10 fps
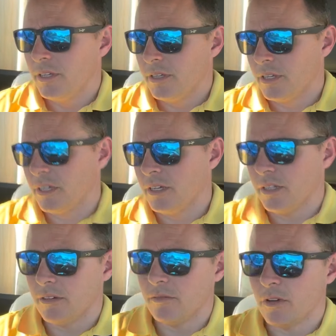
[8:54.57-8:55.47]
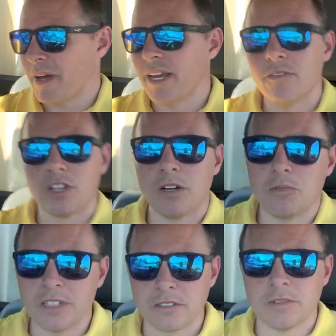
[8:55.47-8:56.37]
and I might have a
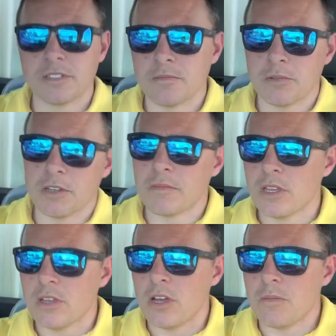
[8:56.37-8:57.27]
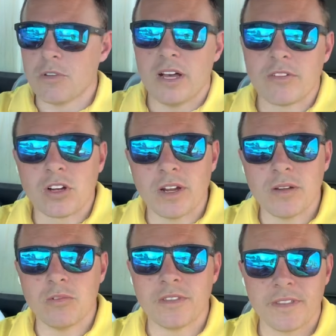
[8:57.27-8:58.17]
couple estimates. But hope y'all have a great one.